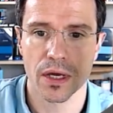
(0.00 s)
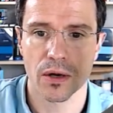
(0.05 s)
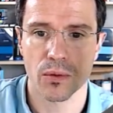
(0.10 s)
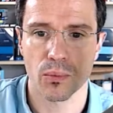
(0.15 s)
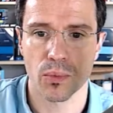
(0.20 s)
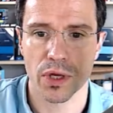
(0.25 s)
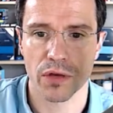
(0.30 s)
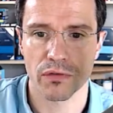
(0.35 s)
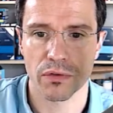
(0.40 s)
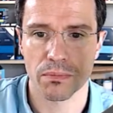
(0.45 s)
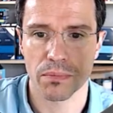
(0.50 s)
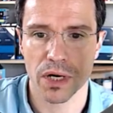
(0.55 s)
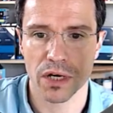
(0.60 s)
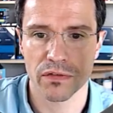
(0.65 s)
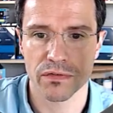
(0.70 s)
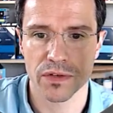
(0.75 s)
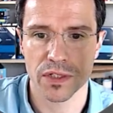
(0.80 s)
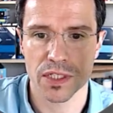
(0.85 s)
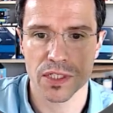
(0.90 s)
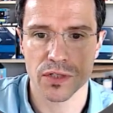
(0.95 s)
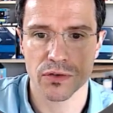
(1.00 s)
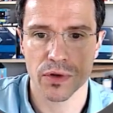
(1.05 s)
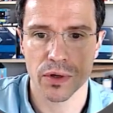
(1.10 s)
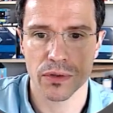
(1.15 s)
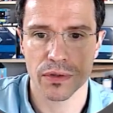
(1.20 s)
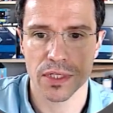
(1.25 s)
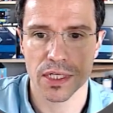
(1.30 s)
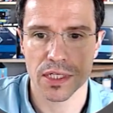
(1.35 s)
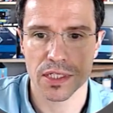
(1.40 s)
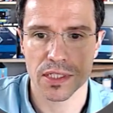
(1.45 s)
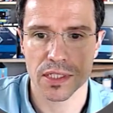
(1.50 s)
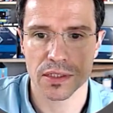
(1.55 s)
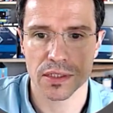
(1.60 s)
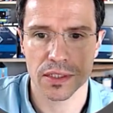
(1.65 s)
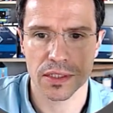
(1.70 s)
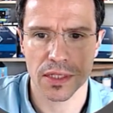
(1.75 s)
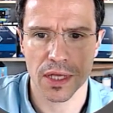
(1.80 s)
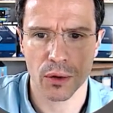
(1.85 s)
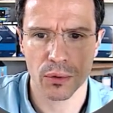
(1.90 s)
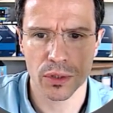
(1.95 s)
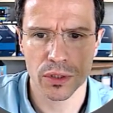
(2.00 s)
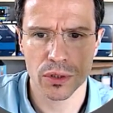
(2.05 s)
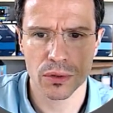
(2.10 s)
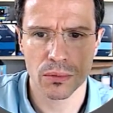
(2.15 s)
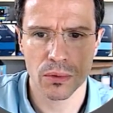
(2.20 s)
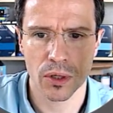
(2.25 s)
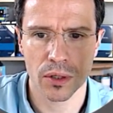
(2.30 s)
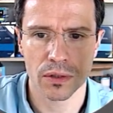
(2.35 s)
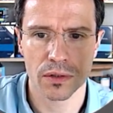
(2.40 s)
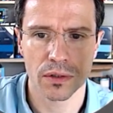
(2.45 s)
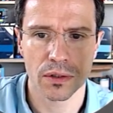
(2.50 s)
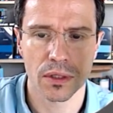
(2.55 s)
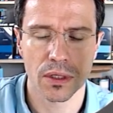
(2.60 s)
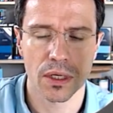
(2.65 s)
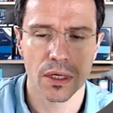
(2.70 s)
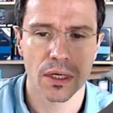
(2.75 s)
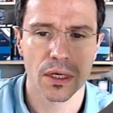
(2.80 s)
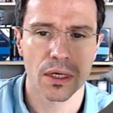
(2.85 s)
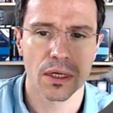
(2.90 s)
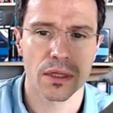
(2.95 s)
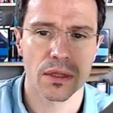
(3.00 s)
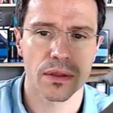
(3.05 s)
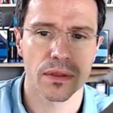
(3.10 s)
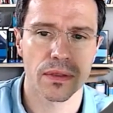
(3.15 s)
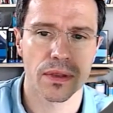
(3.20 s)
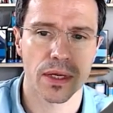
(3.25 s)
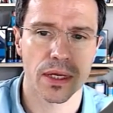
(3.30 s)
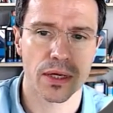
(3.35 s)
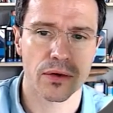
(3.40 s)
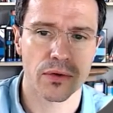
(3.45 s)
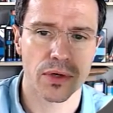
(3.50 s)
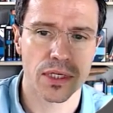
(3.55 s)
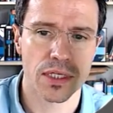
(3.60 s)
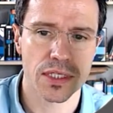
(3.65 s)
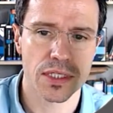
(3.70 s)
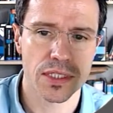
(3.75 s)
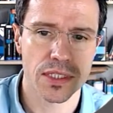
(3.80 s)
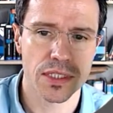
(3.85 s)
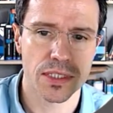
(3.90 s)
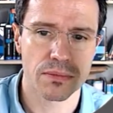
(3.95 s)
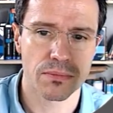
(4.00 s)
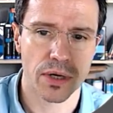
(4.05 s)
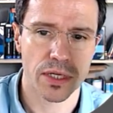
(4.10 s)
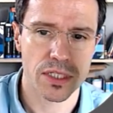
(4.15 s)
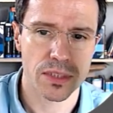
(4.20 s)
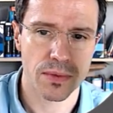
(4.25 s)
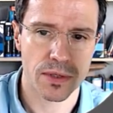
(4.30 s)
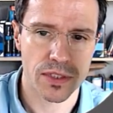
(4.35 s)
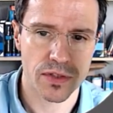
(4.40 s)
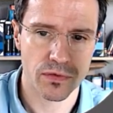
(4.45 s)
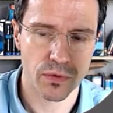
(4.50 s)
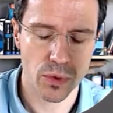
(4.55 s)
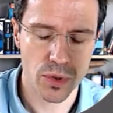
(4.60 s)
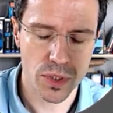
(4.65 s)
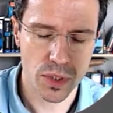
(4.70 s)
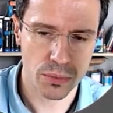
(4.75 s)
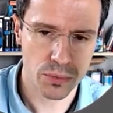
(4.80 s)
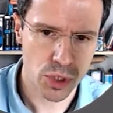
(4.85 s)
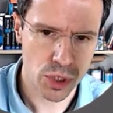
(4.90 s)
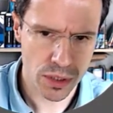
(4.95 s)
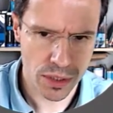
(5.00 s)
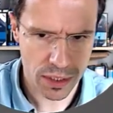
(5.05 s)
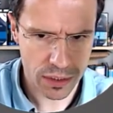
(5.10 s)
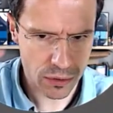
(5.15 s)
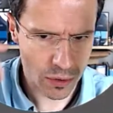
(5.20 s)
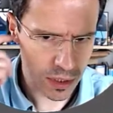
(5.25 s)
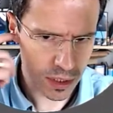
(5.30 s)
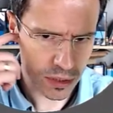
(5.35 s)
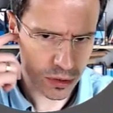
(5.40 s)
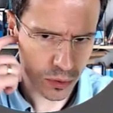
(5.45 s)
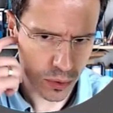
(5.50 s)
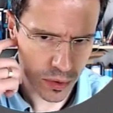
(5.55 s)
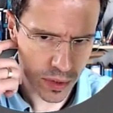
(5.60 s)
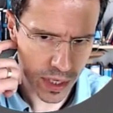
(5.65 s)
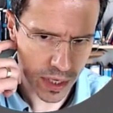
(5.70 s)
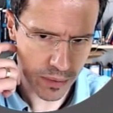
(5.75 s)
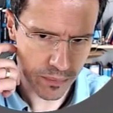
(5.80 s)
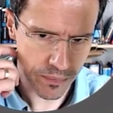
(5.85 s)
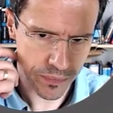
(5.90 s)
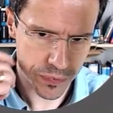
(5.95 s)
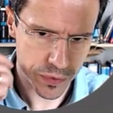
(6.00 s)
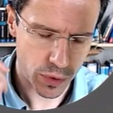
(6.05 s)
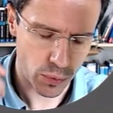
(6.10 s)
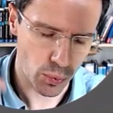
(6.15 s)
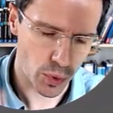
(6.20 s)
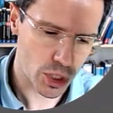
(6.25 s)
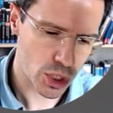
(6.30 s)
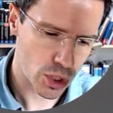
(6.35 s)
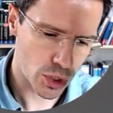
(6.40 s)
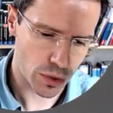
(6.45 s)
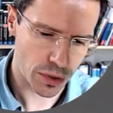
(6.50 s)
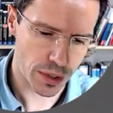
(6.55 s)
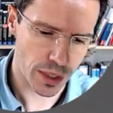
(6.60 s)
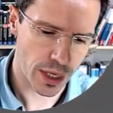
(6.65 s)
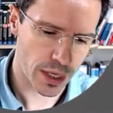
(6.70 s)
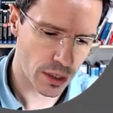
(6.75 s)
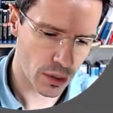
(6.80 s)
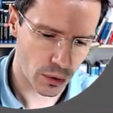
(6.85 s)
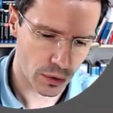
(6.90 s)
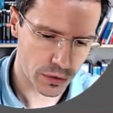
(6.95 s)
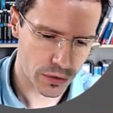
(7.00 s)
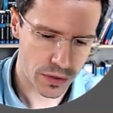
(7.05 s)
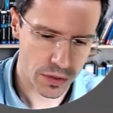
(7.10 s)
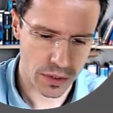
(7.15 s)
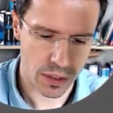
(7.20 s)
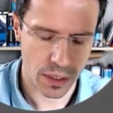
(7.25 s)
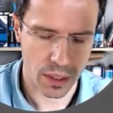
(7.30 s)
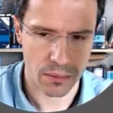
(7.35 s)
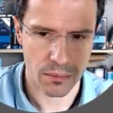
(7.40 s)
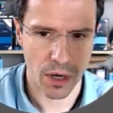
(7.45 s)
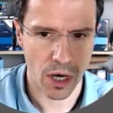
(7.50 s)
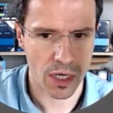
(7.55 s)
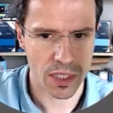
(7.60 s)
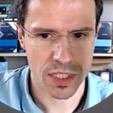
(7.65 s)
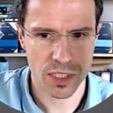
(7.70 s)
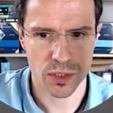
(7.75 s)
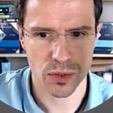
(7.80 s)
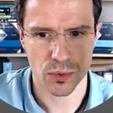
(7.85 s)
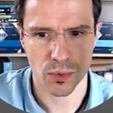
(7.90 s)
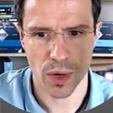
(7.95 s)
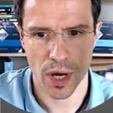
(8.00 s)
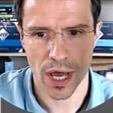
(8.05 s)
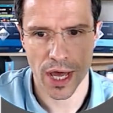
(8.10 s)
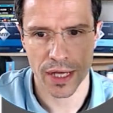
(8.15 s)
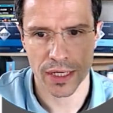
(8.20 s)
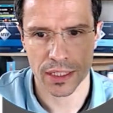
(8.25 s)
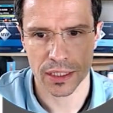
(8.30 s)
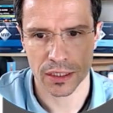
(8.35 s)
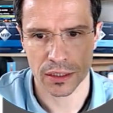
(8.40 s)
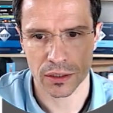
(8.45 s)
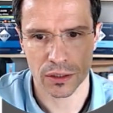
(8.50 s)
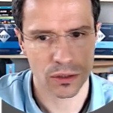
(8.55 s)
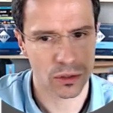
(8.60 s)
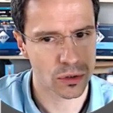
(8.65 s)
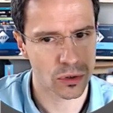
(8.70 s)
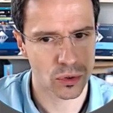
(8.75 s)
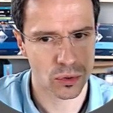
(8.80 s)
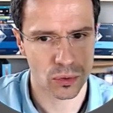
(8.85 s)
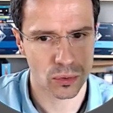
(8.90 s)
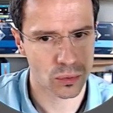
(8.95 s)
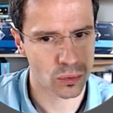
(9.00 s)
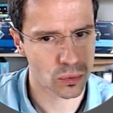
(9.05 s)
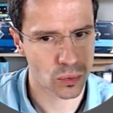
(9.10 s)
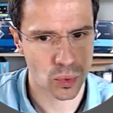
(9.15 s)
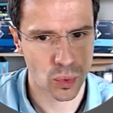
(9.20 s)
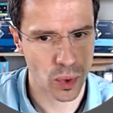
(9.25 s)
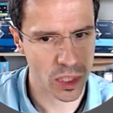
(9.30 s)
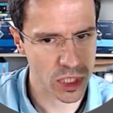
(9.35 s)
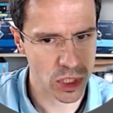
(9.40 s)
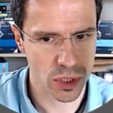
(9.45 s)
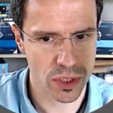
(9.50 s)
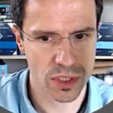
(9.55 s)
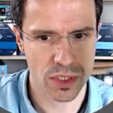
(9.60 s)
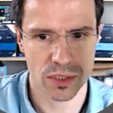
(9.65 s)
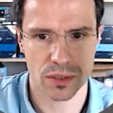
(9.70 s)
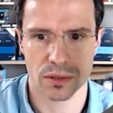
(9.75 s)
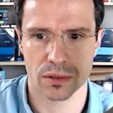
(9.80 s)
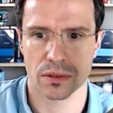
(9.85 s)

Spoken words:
We have a bug fix around the AZT down command. There is the force option that you can do there, which should then not ask you any questions,